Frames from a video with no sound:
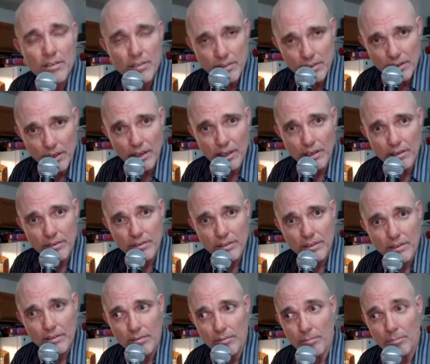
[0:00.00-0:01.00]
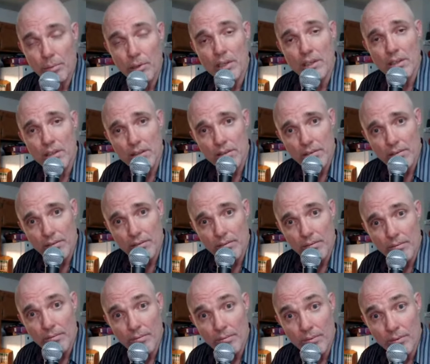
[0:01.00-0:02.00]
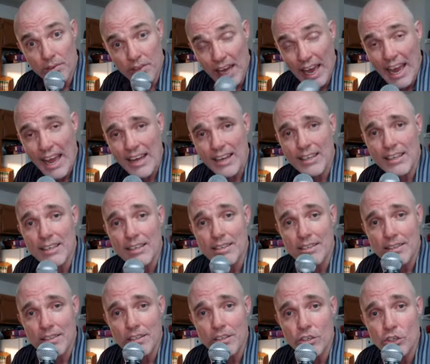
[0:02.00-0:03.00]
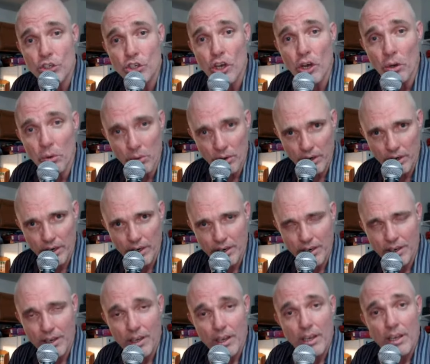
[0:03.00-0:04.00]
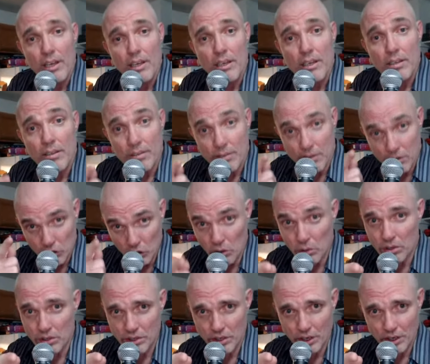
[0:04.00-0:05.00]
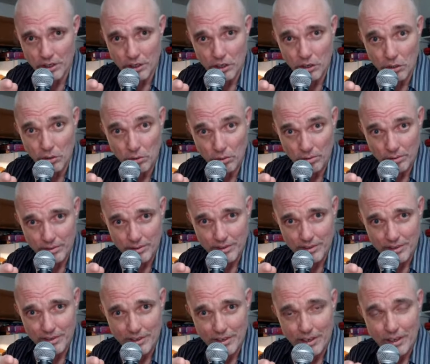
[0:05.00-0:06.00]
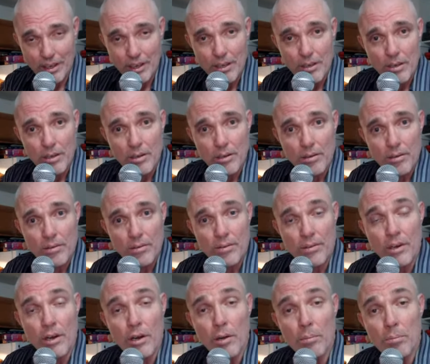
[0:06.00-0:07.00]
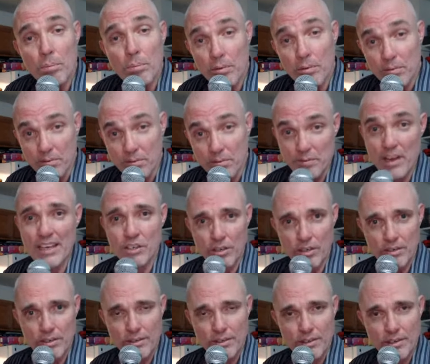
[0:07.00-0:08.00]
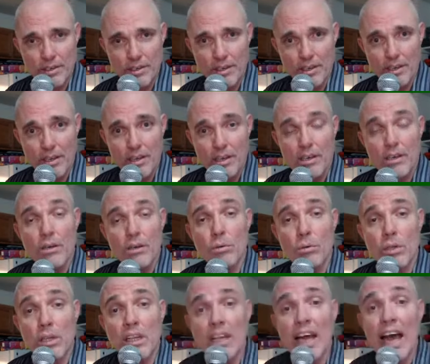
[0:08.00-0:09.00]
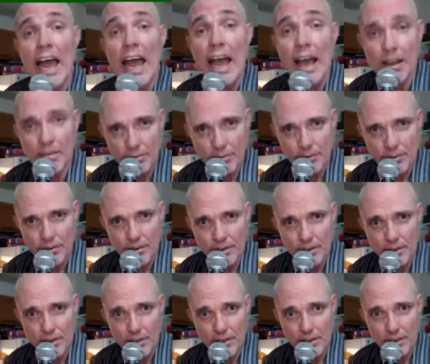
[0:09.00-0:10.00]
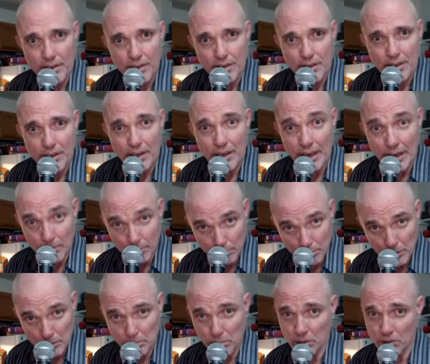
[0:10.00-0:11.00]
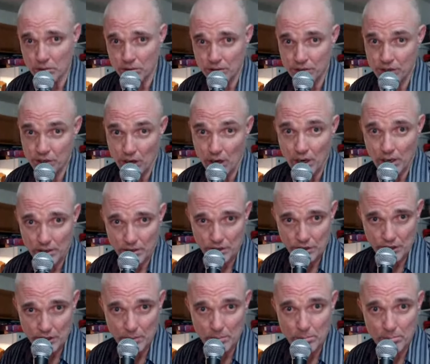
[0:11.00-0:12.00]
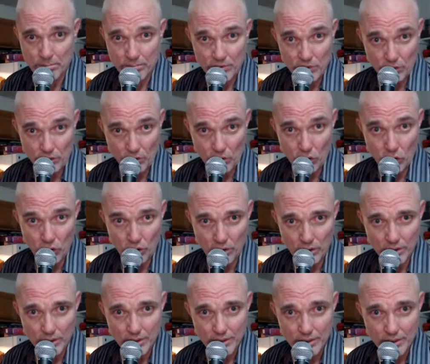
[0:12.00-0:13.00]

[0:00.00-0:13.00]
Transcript: Yeah. But that is the joke. The joke's on you. There are professionals who laugh at biblical scholarship, so-called.